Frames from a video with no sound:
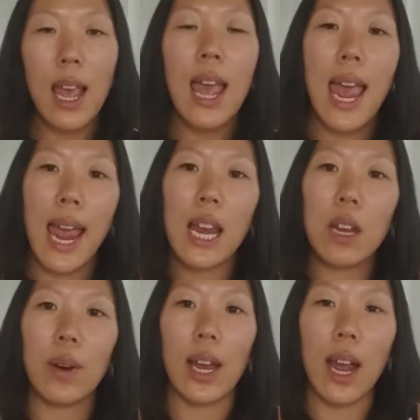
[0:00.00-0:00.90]

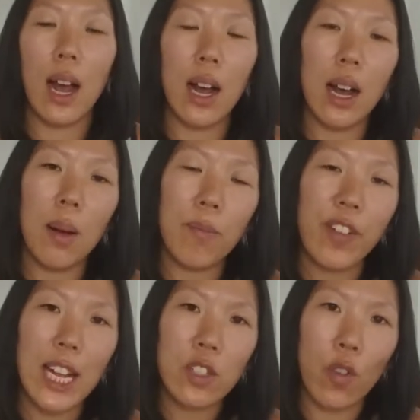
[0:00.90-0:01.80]
Anyway,
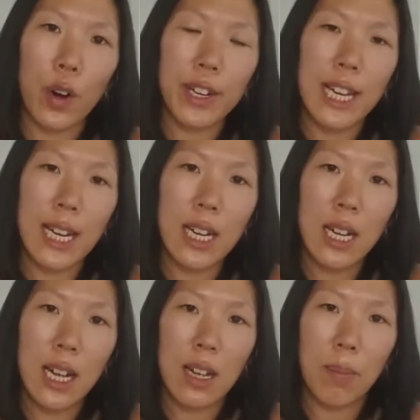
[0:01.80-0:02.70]
fast forwarding
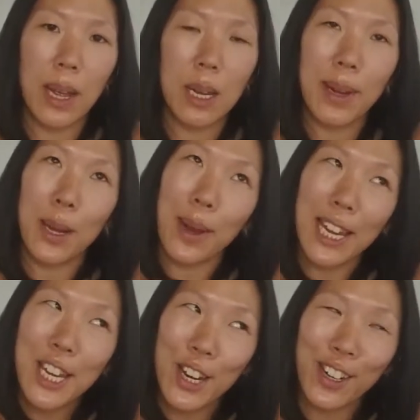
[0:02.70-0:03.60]
many
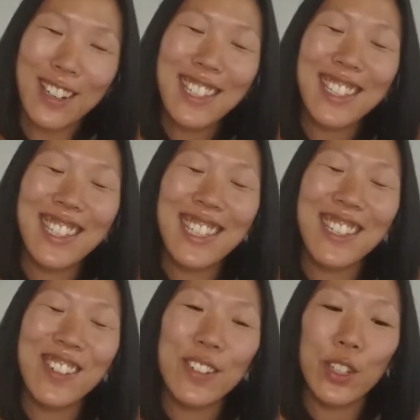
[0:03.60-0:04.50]
years
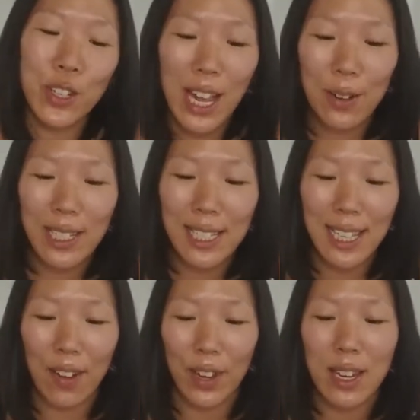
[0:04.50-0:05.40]
to
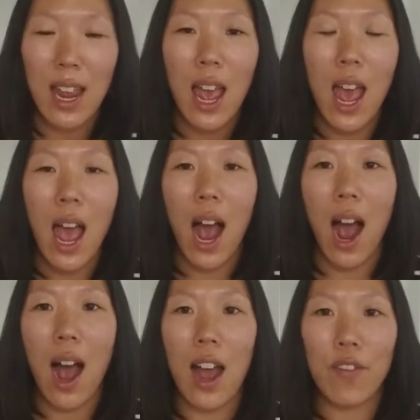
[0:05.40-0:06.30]
2007,
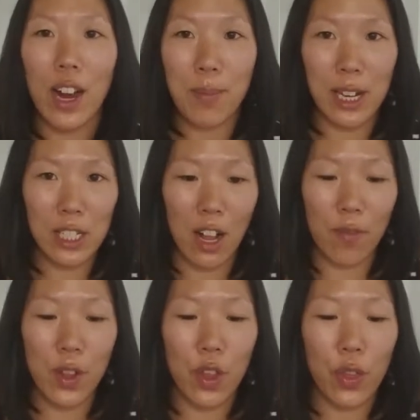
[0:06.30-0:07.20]
I find myself
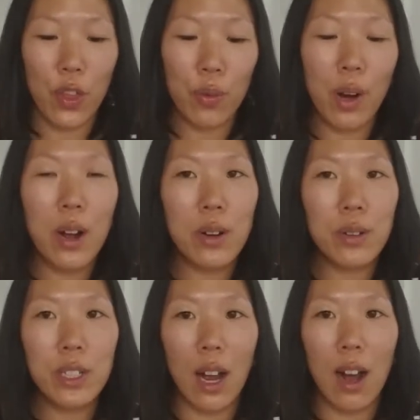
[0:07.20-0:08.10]
in the
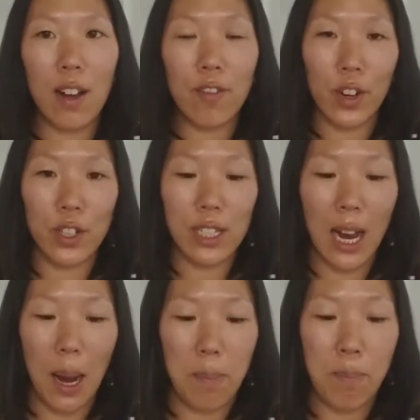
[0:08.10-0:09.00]
throes of
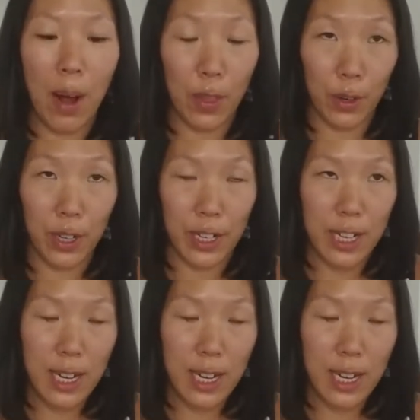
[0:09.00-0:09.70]
first-time motherhood.